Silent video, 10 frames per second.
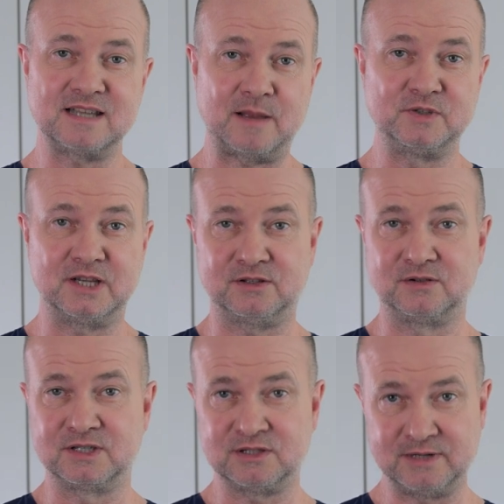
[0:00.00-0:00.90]
subject
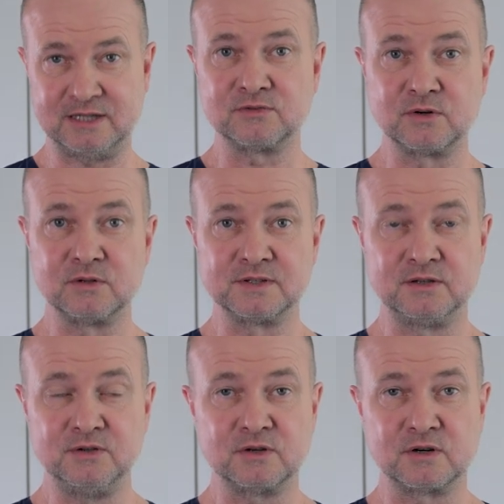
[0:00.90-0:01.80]
to strict rules
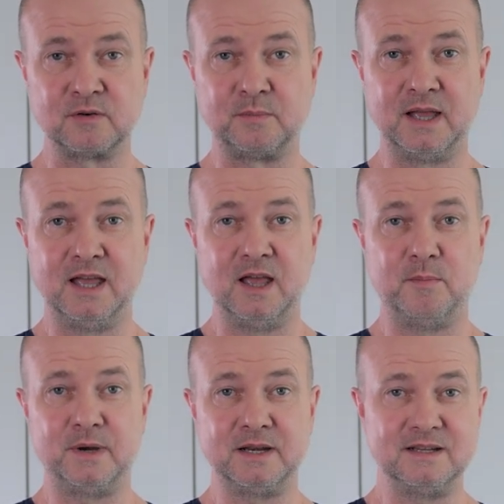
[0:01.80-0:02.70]
in Europe,
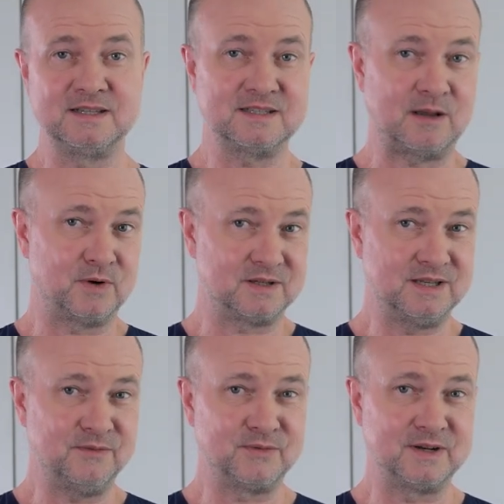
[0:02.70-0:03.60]
but it is
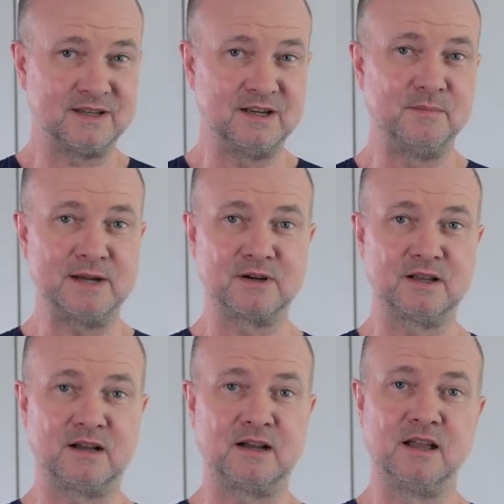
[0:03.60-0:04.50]
somewhat different in
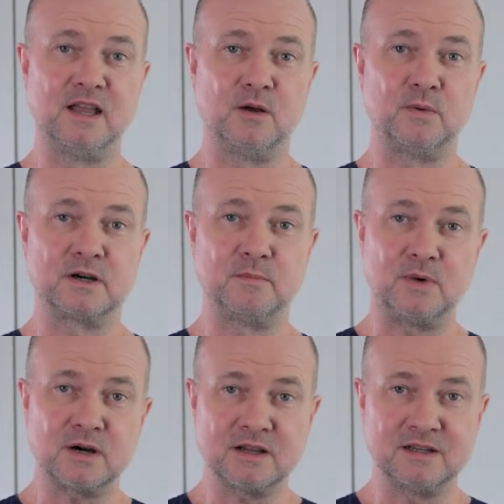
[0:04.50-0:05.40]
America, where
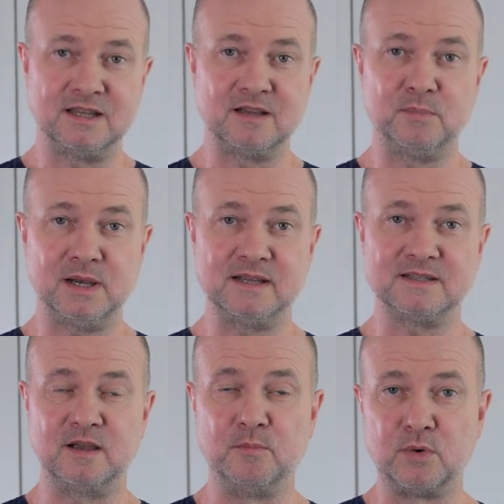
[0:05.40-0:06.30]
marketing
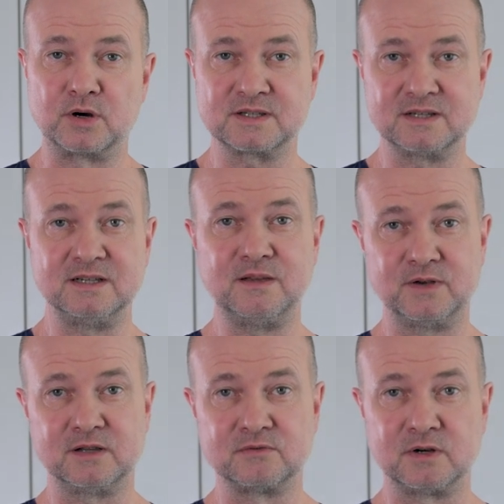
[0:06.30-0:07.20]
plays a more
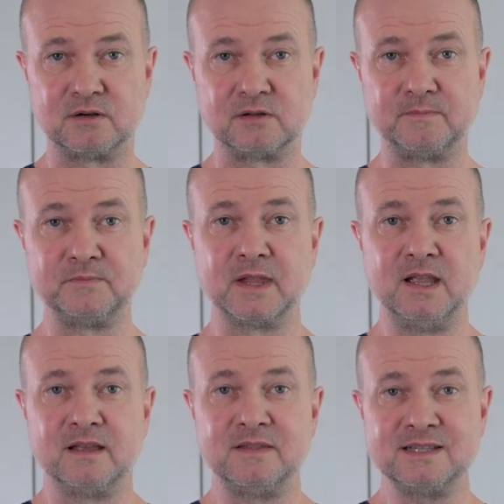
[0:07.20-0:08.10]
significant role.
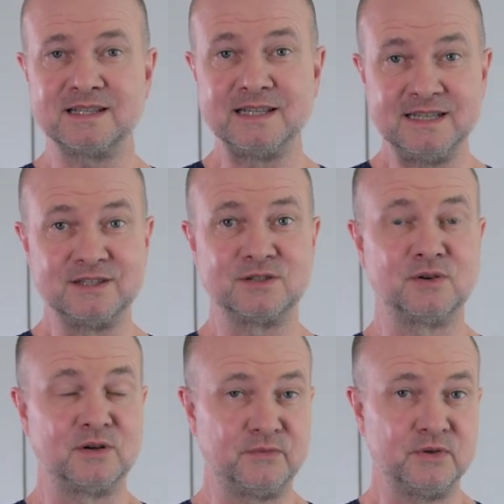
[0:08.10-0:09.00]
This leads
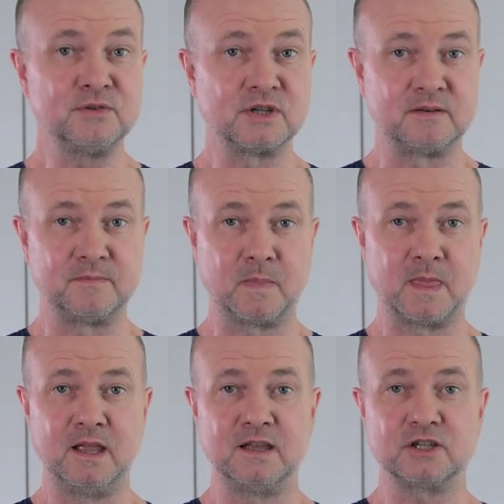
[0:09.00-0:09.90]
to confusion.
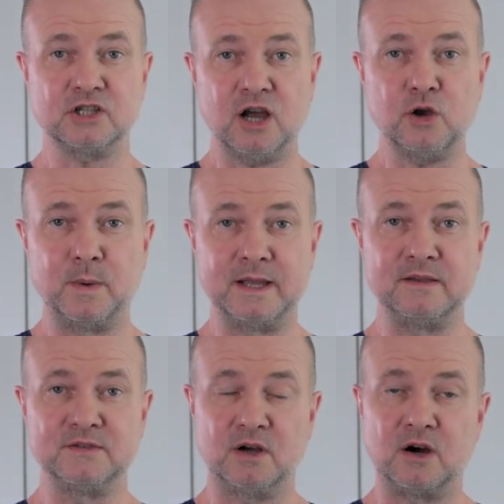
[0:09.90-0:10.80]

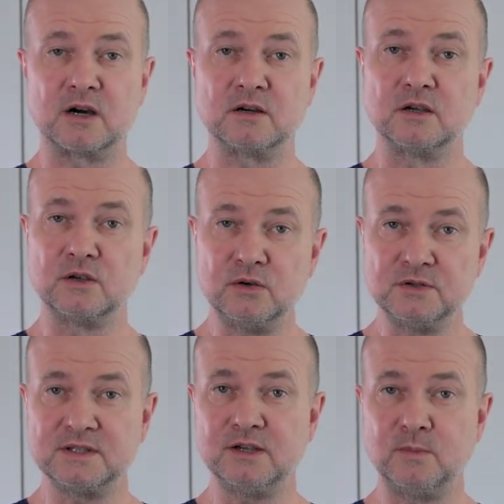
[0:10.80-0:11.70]
Shockwaves are
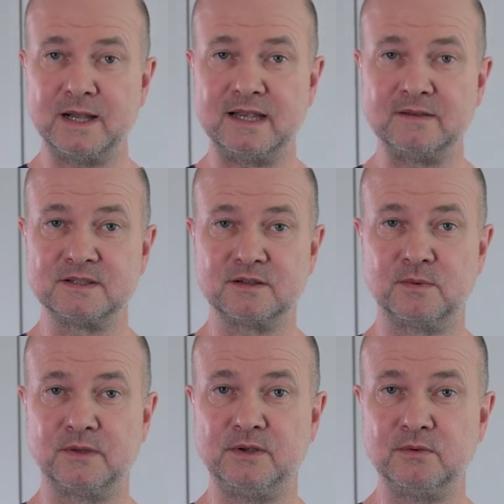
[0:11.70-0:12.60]
acoustic waves
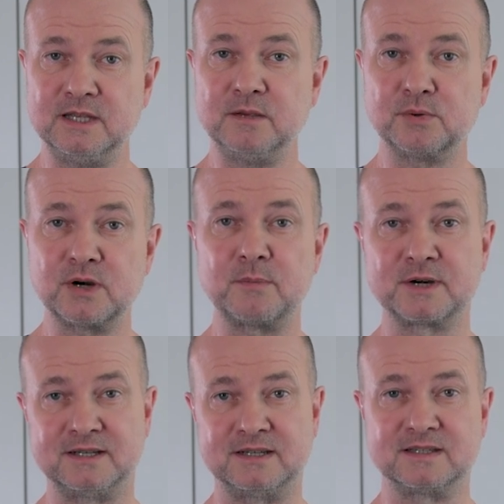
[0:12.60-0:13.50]
with unique
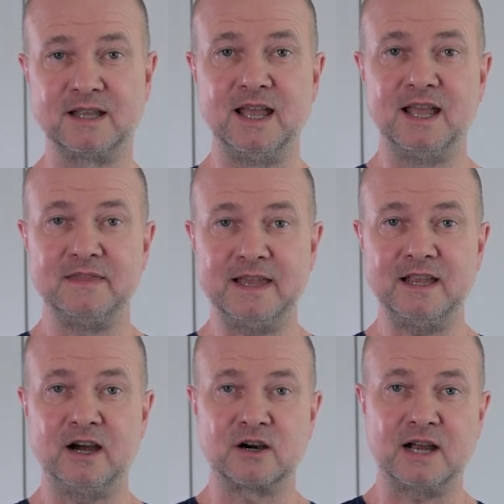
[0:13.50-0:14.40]
properties.
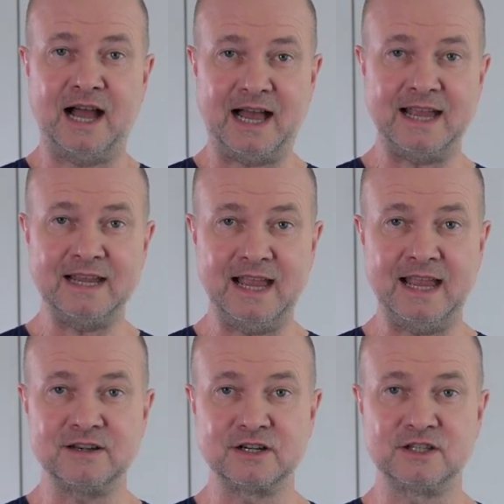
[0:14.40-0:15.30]
They are
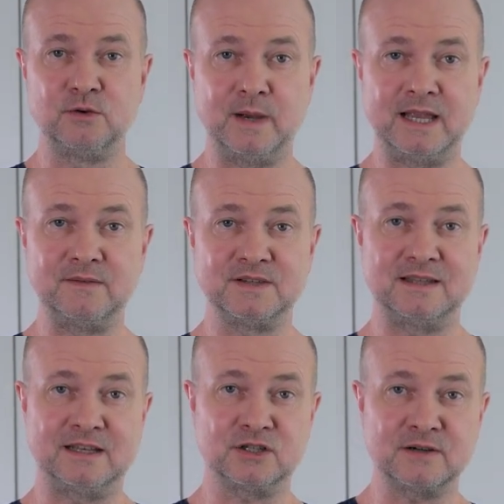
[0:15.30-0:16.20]
high-energy waves
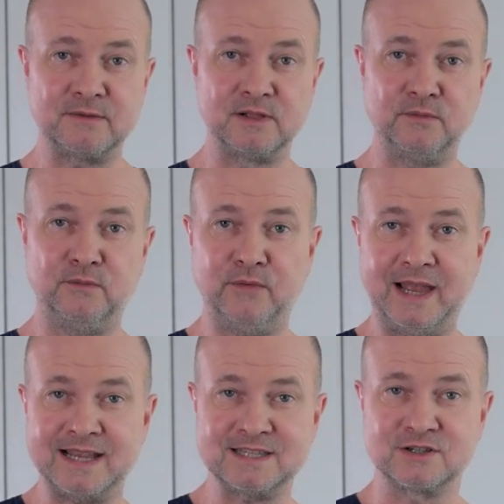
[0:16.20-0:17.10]
that travel
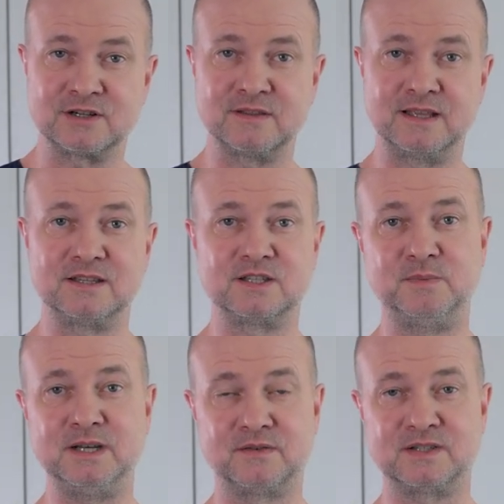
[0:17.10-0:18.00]
faster than the
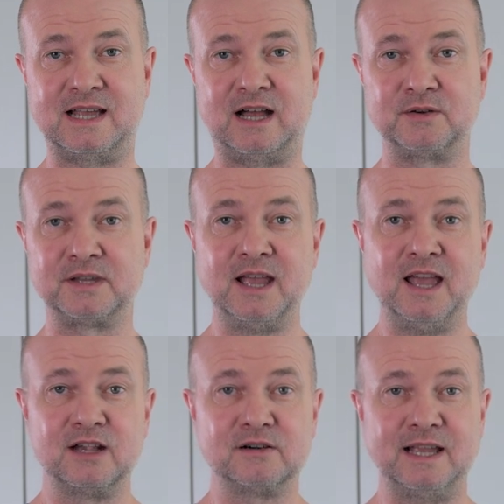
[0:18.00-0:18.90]
speed of sound,
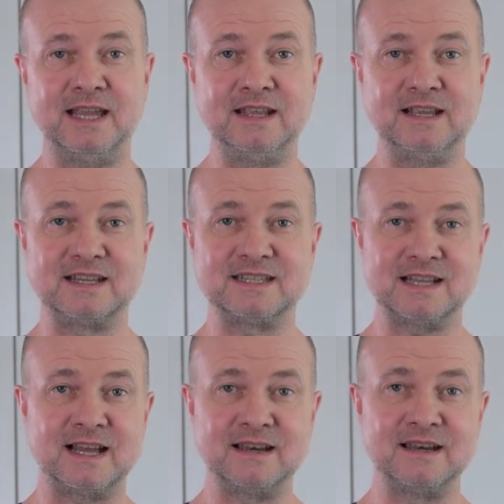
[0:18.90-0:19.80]
creating a
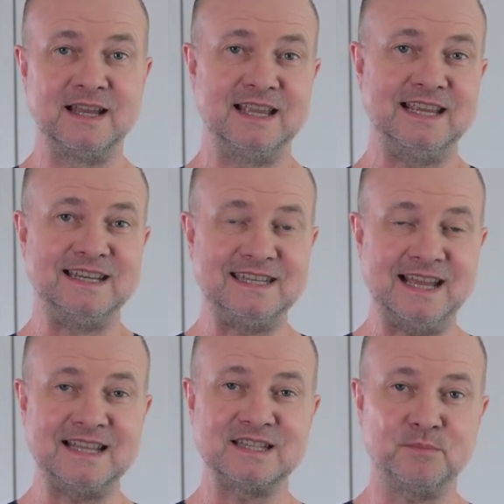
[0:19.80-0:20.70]
sudden,
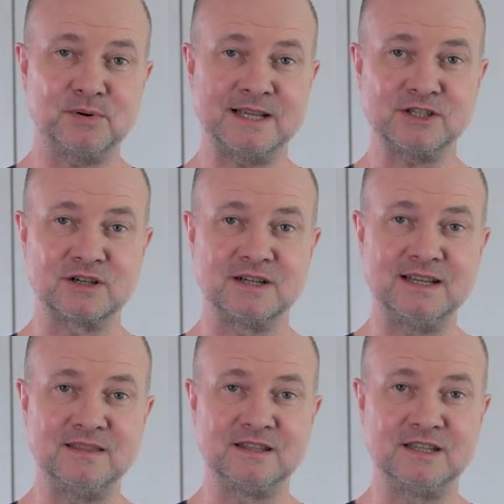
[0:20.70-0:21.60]
intense pressure
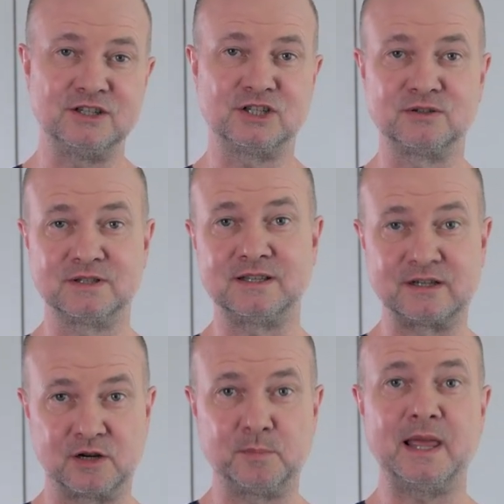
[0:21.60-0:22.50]
in the tissues they
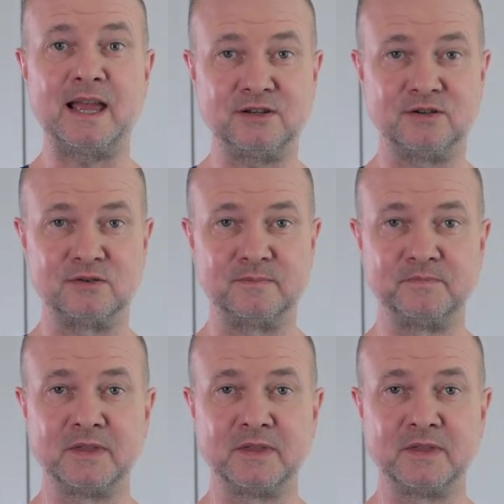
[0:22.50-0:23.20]
are applied to.